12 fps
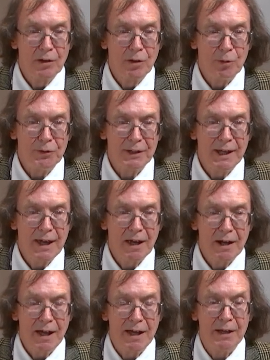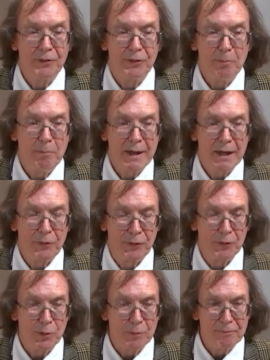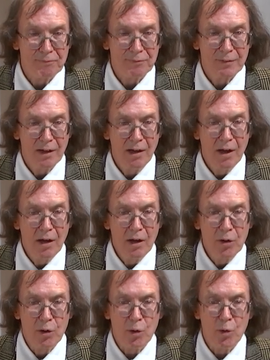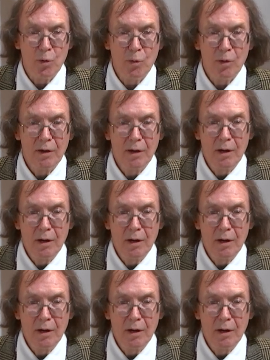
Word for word: called Gerhard Bersu, who